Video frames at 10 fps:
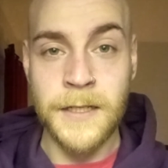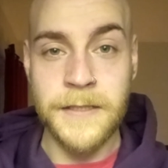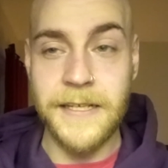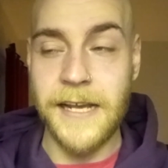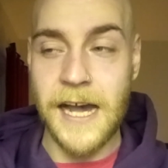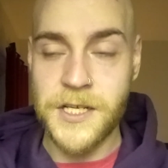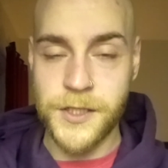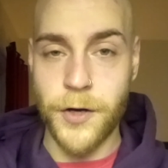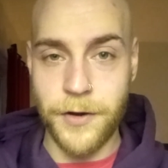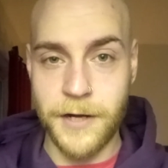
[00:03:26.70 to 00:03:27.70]
the
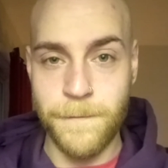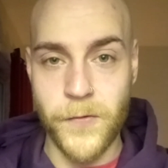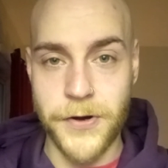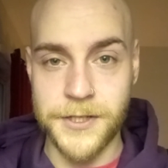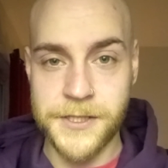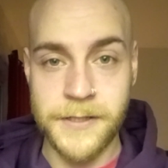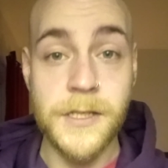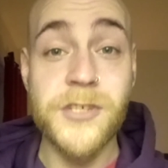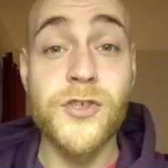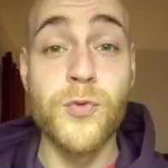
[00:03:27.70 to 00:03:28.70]
Asuric force,
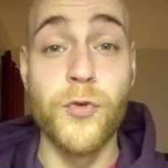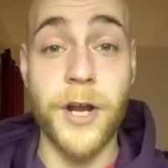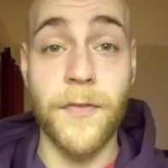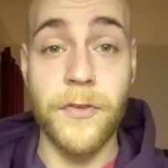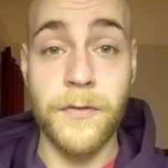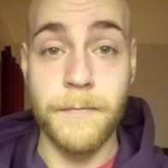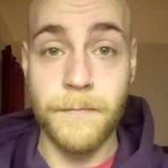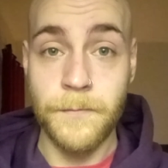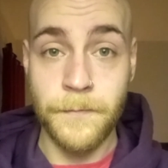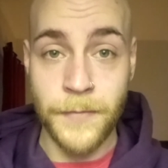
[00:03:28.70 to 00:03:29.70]
Sorat.
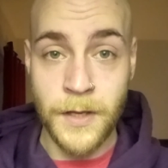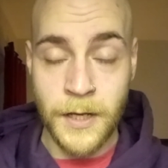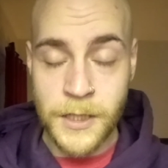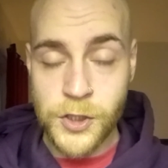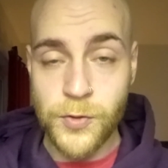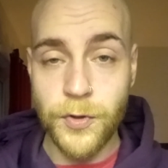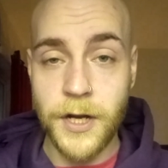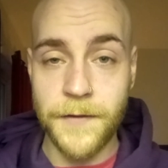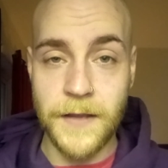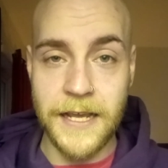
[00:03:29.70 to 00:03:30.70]

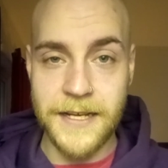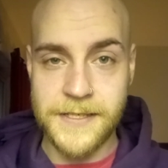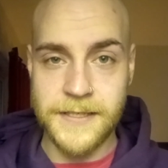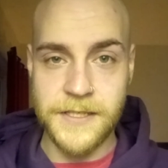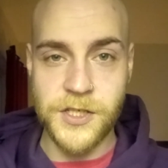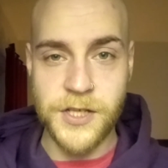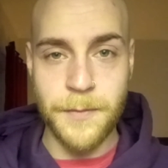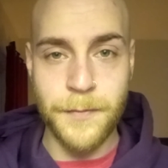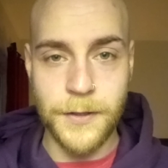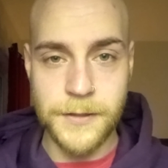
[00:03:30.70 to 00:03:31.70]
Sorat is the
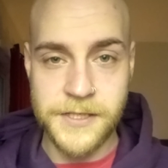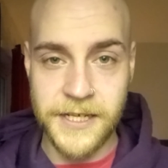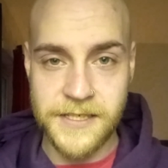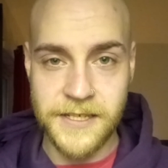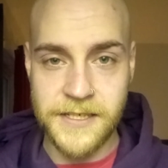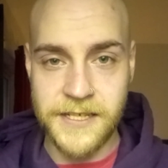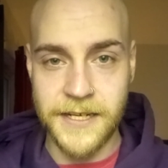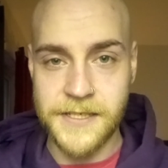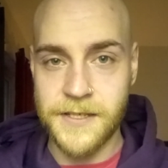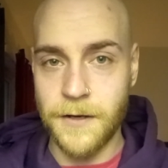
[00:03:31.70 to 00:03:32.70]
symbol
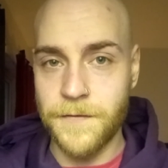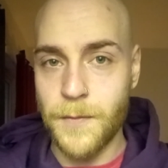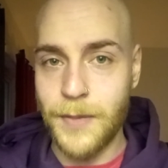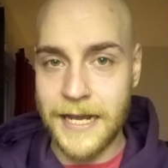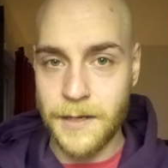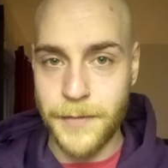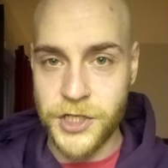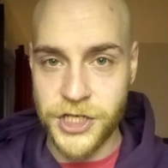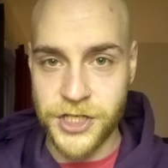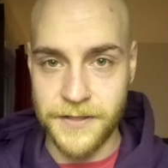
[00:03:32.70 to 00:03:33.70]
666 of the black
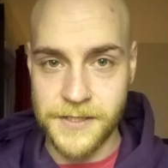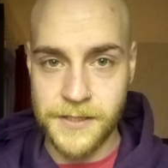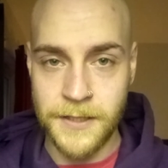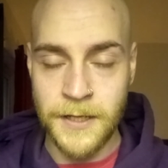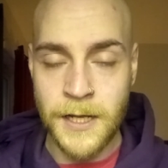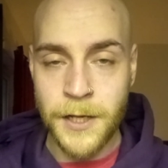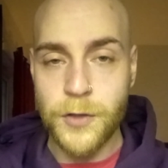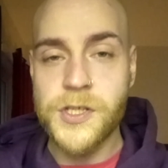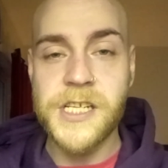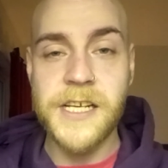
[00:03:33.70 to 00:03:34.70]
magicians.
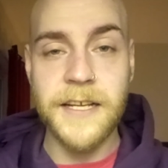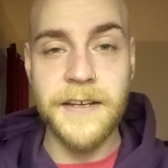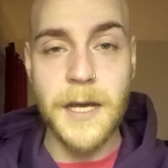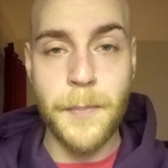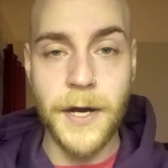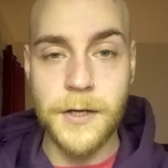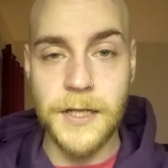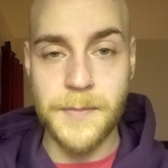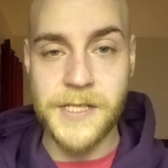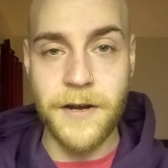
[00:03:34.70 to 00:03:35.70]
You see, in the
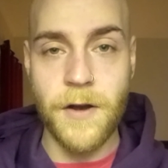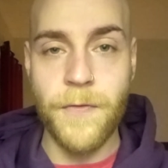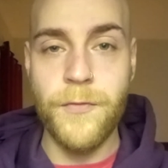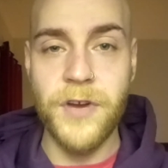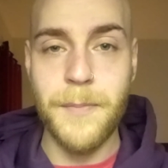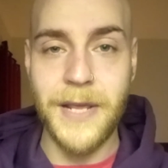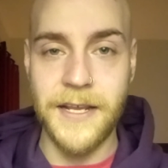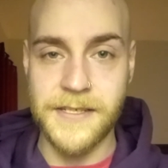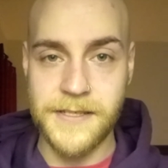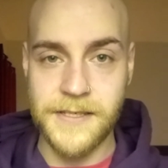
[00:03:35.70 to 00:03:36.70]
apocalypse, there are three
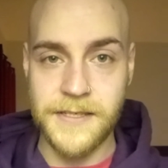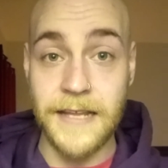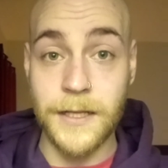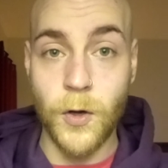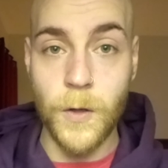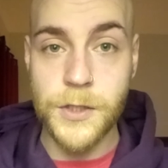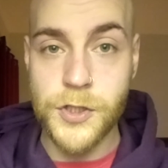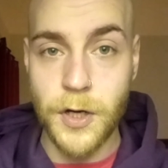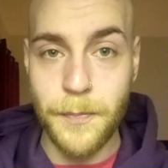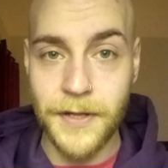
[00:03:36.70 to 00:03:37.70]
beasts. That old
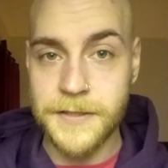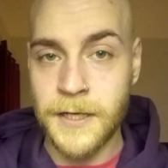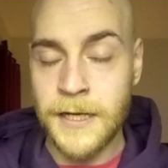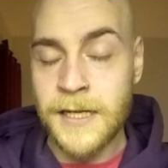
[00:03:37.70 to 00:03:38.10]
serpent,